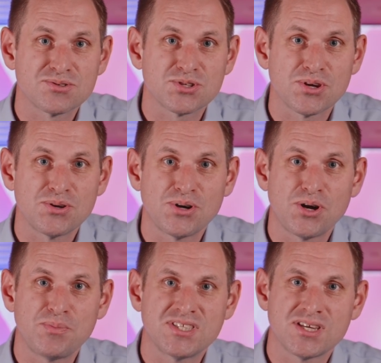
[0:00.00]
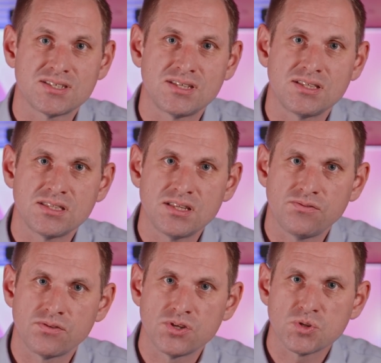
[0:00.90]
So I'll be testing the
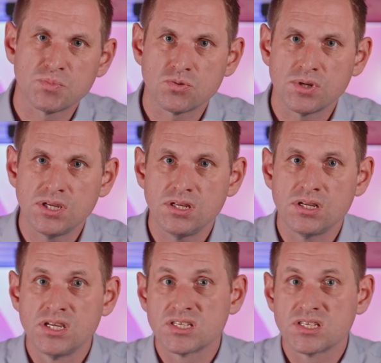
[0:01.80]
difference between